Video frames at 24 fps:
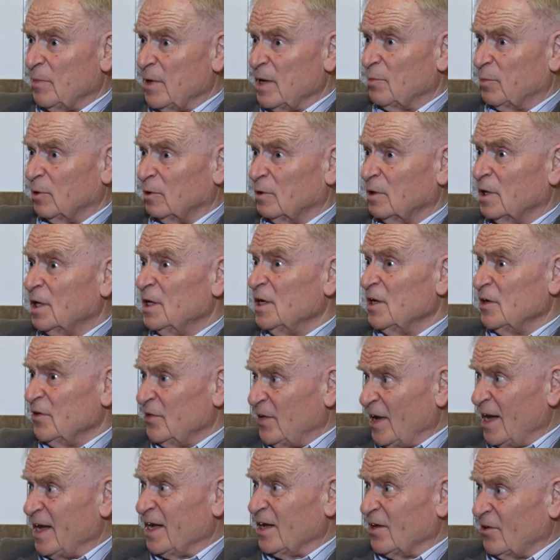people
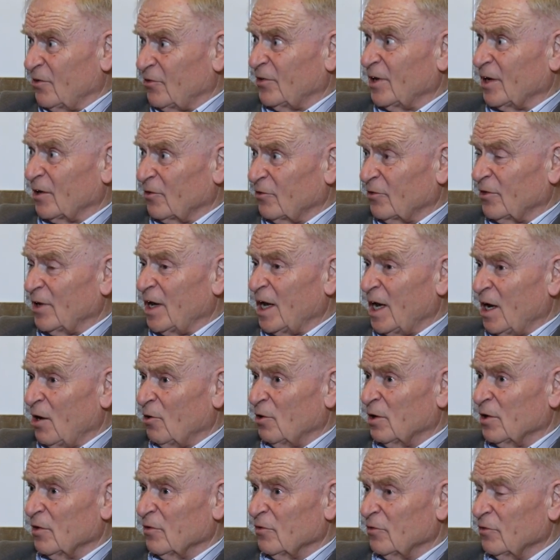take 6
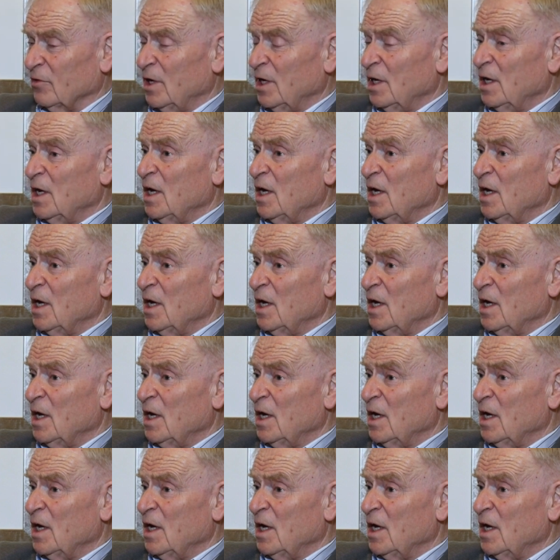hours.